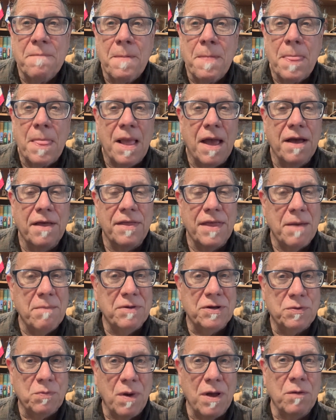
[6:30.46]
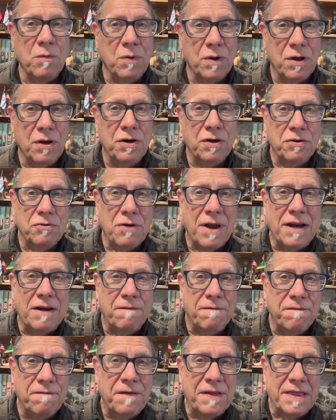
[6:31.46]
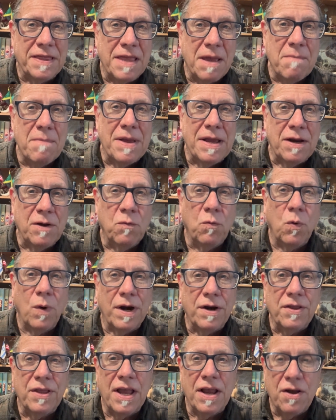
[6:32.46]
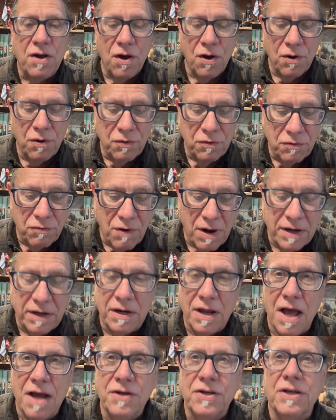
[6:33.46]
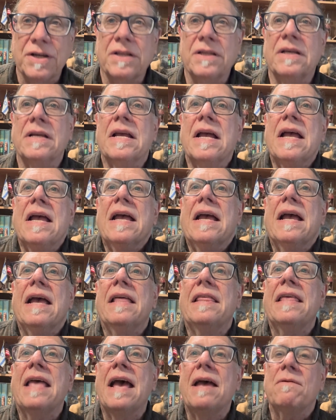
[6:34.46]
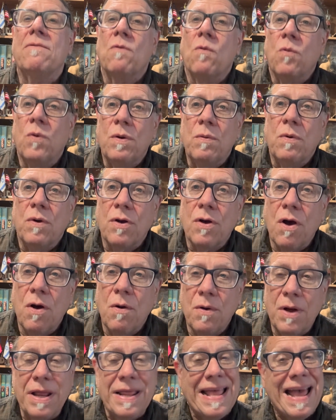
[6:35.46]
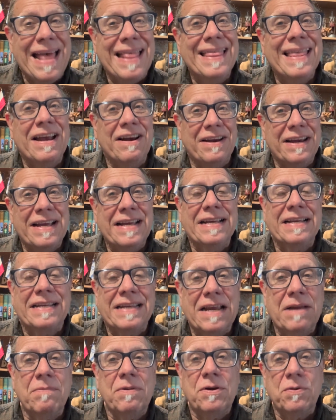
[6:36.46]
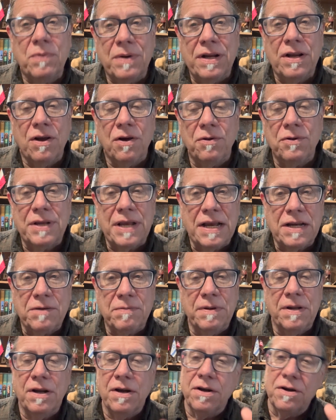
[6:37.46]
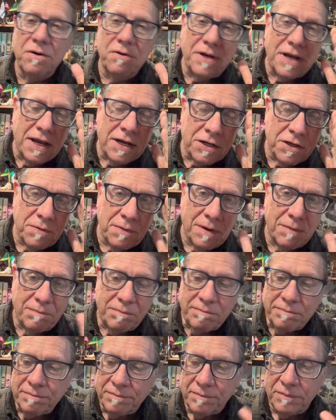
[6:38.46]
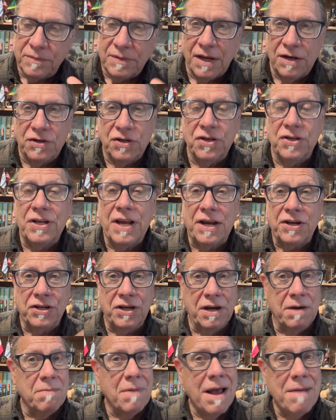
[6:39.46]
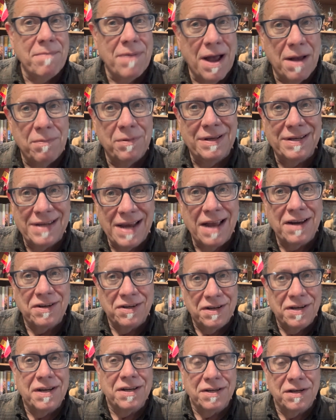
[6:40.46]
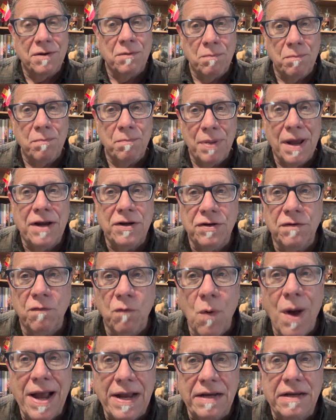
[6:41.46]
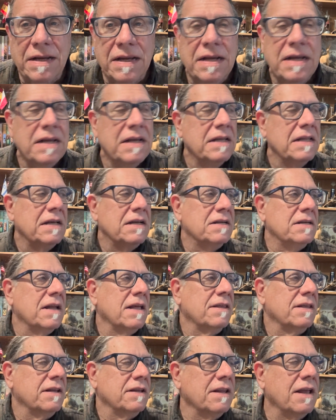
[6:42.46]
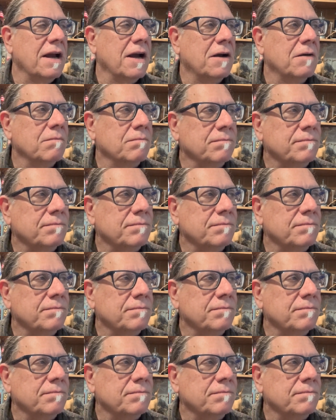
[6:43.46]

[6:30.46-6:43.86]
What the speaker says: them as well, and we're going to try to fit them in where they go chronologically. And then we will go, and then there is, in between the Old Testament and the New Testament, there's a section in my Bible. It's actually just a page of white. There's nothing there.